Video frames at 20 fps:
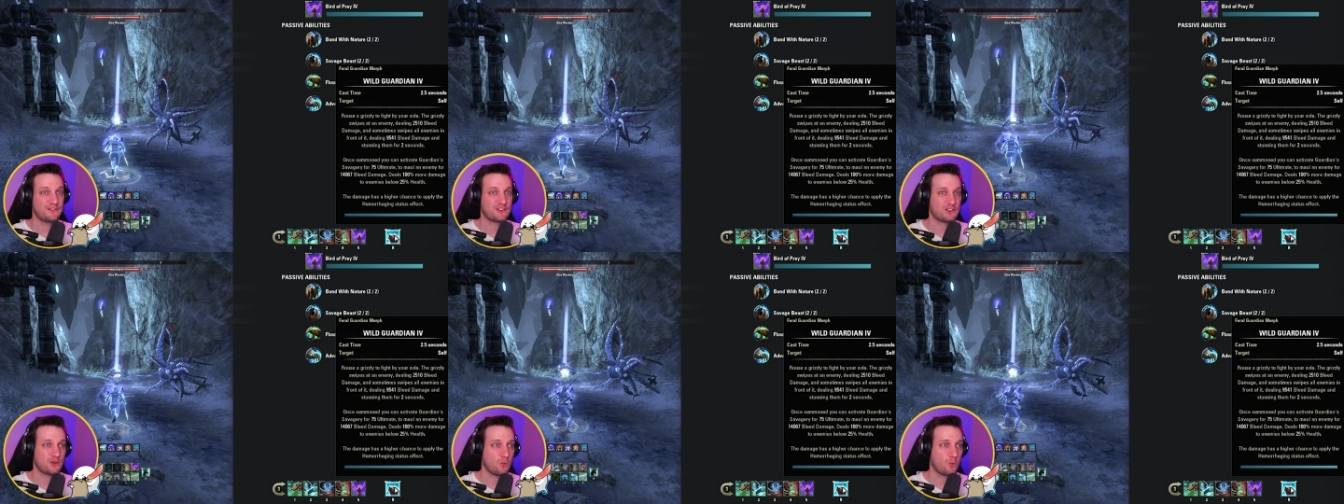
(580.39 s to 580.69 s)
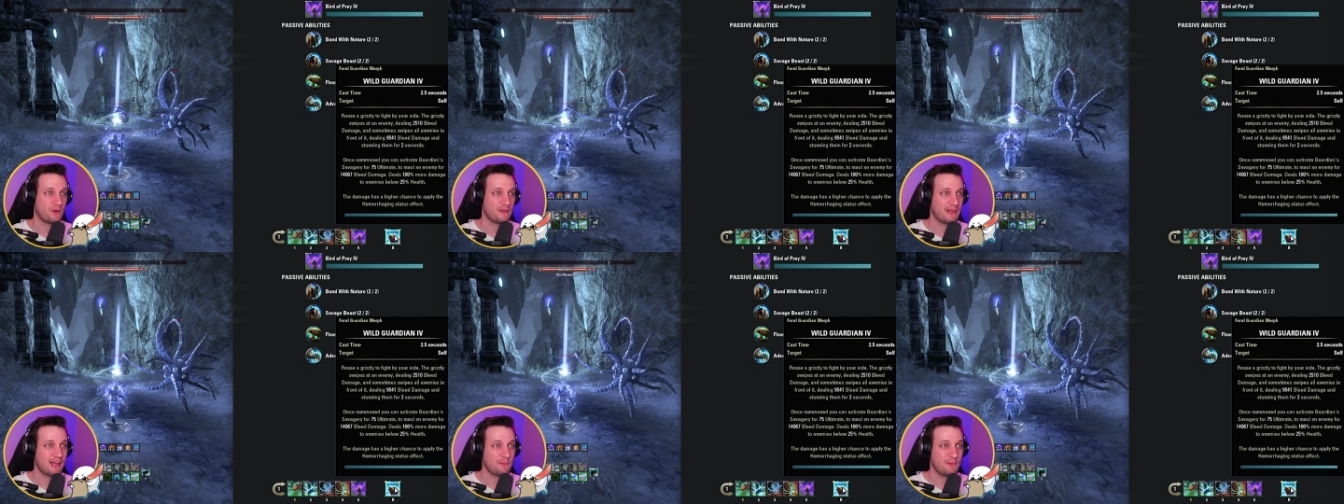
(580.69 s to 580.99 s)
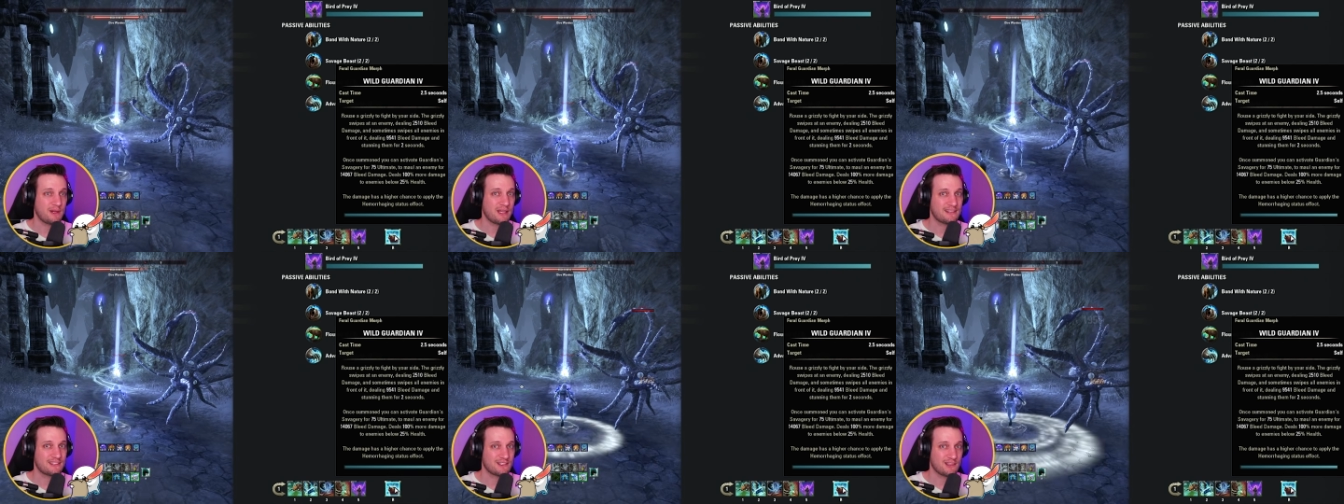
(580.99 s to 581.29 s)
So when the
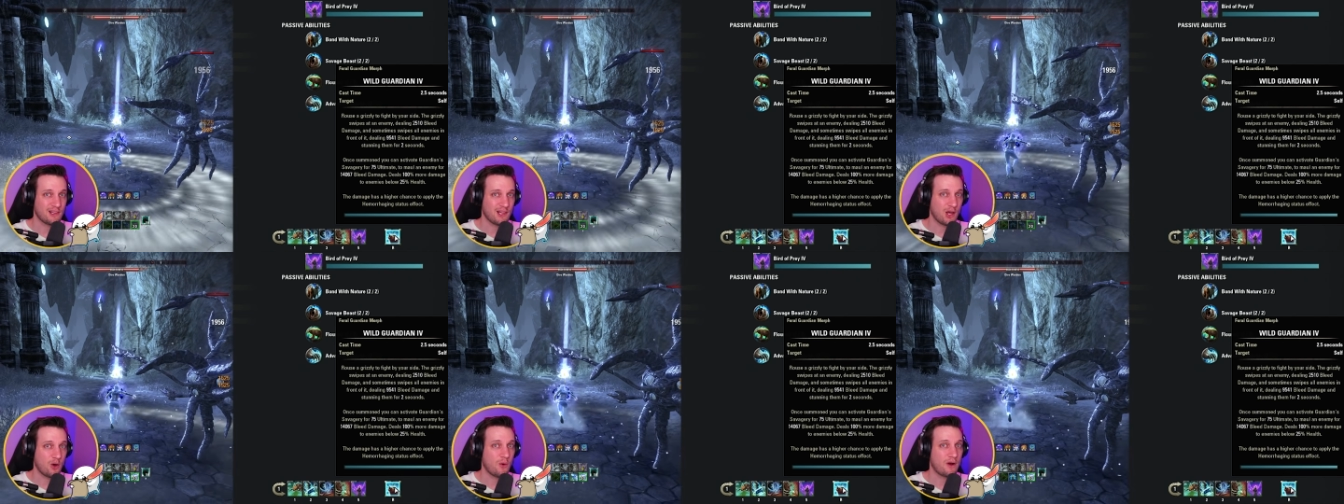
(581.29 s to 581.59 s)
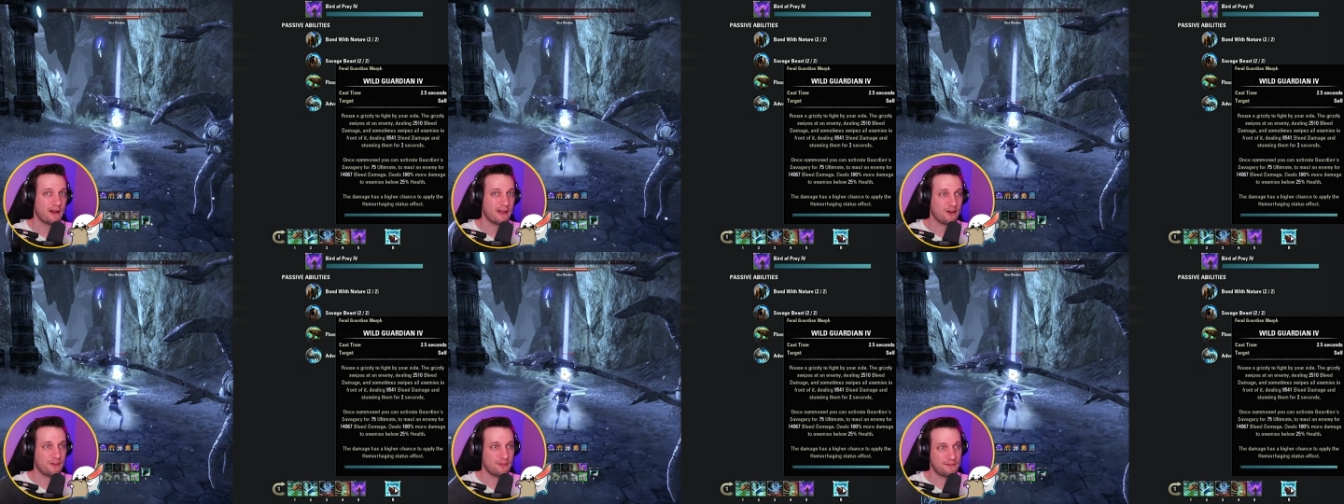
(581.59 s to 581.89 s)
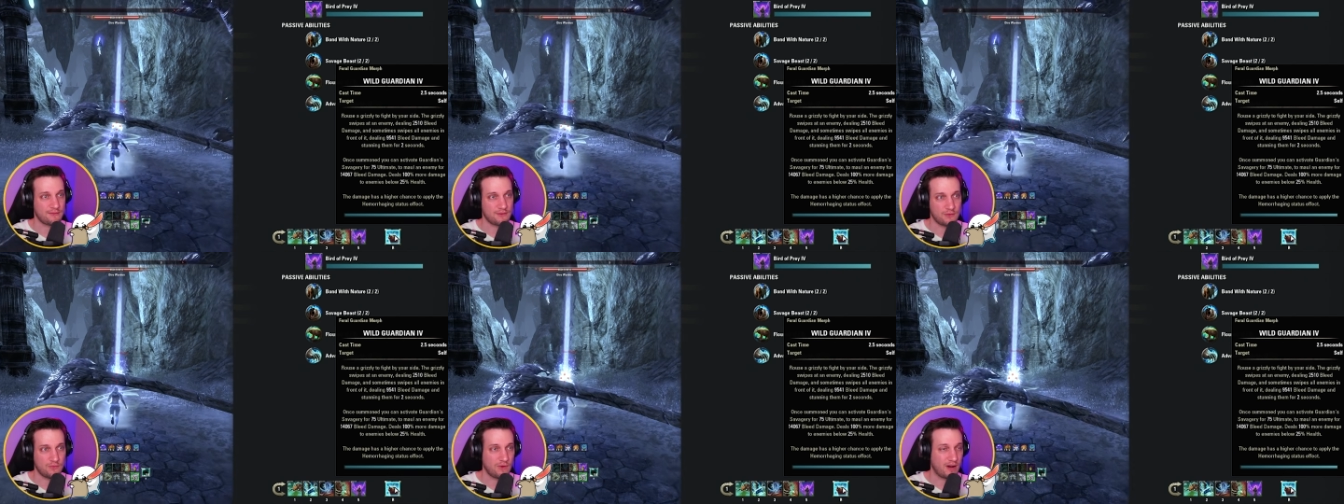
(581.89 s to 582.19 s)
enemy gets low on health,
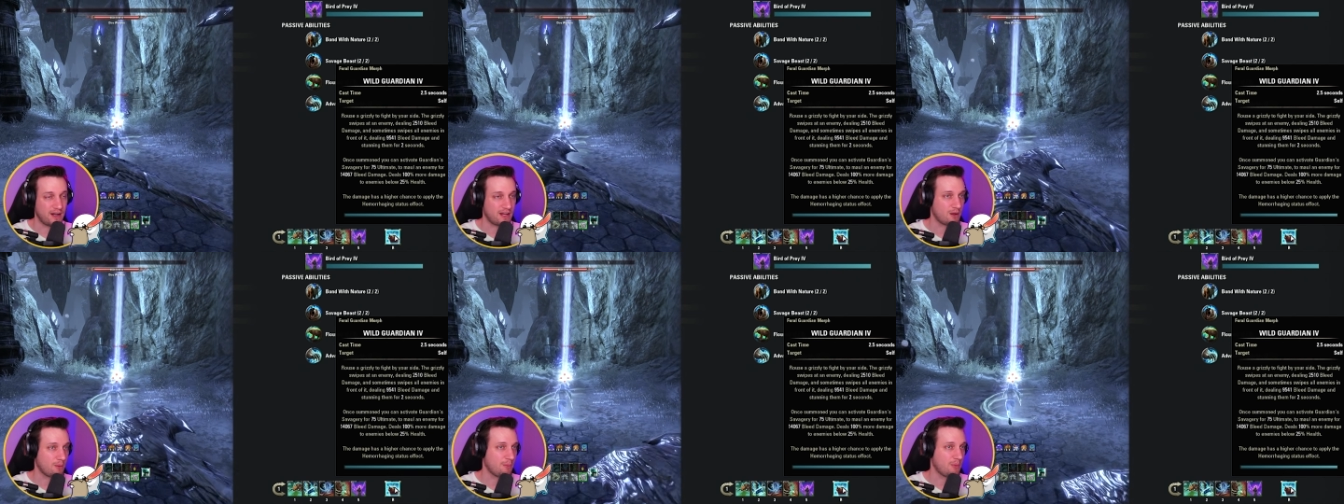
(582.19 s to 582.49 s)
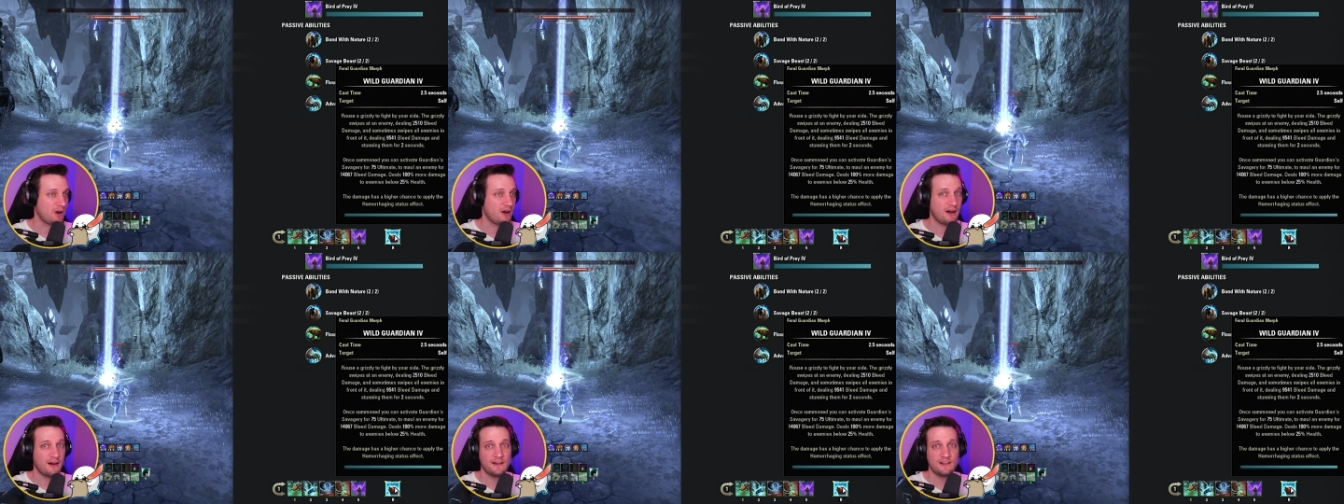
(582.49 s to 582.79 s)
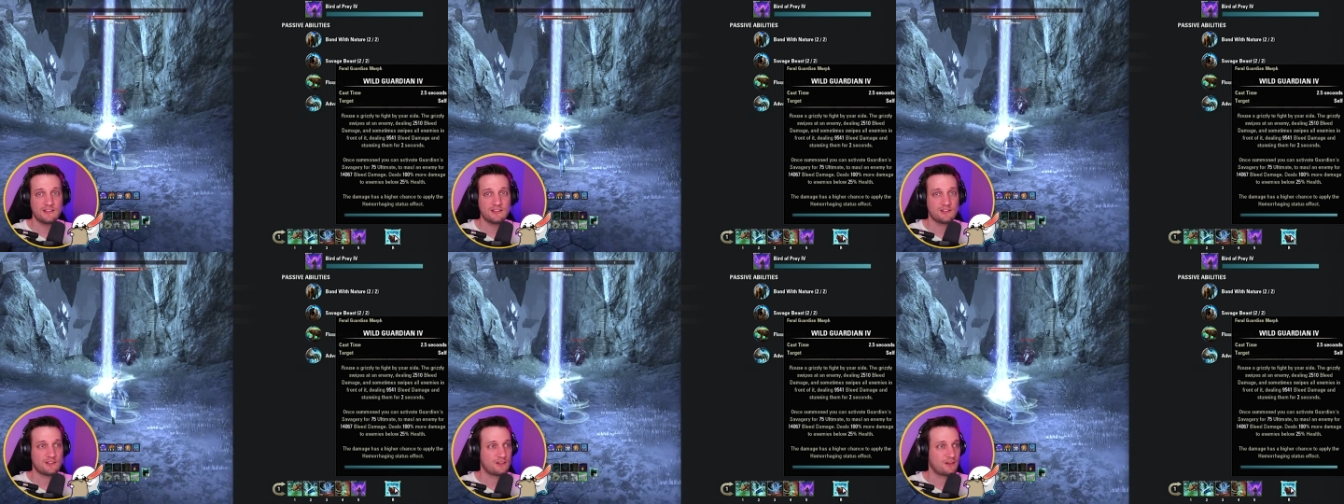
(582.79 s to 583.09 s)
if you're fighting a
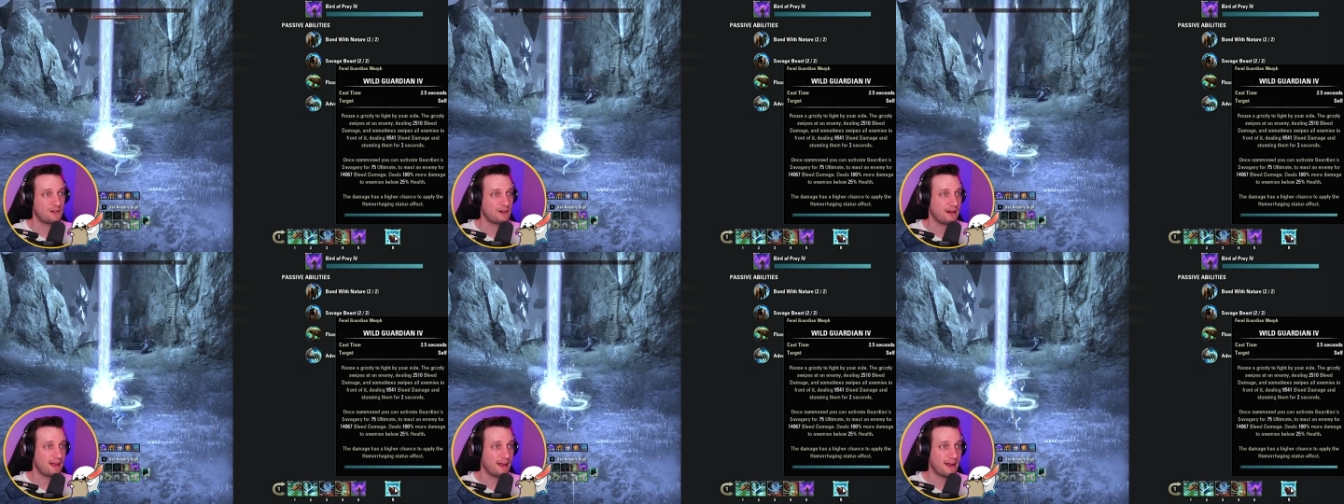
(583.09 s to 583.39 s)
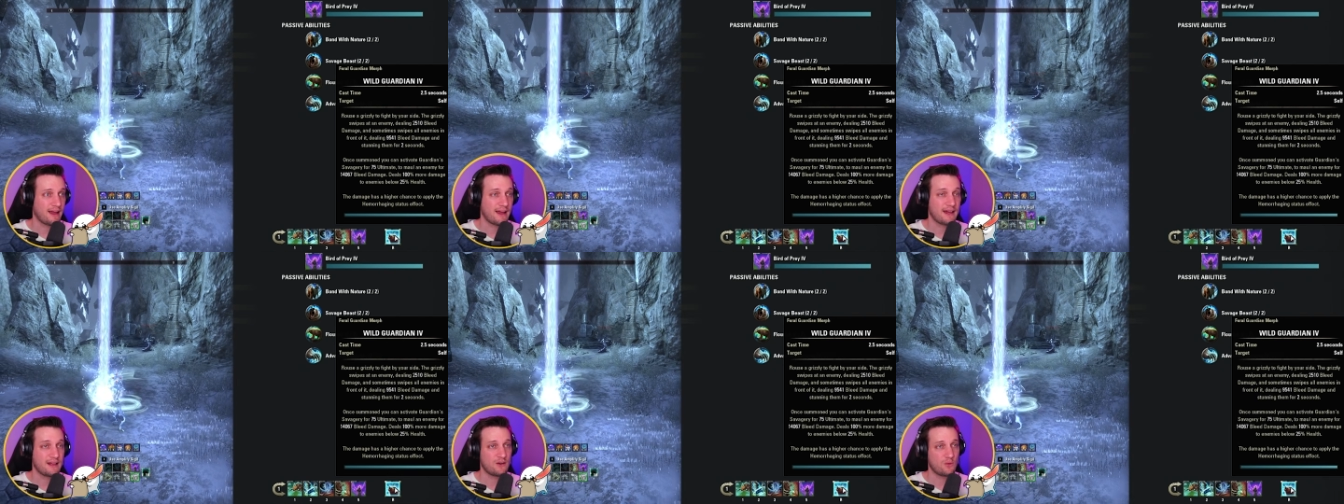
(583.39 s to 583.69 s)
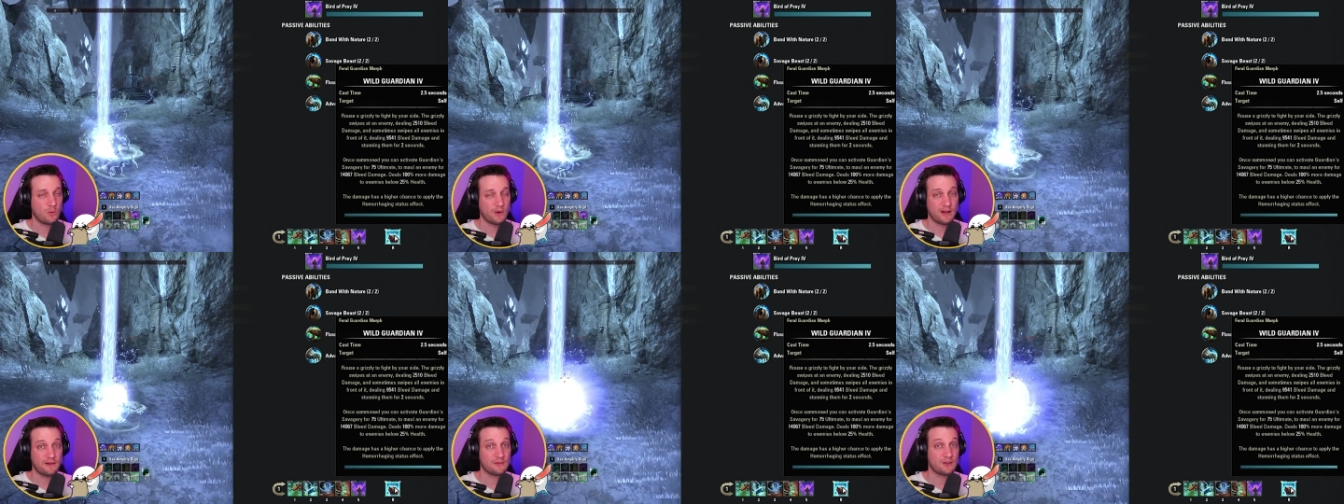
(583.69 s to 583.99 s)
boss or an ad
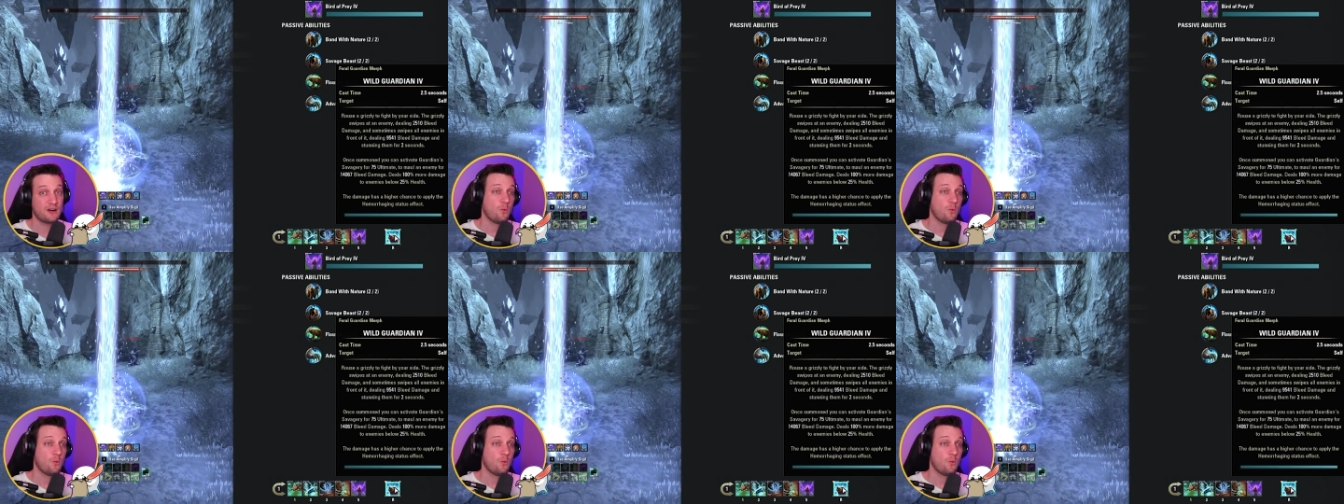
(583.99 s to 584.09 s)
or whatever,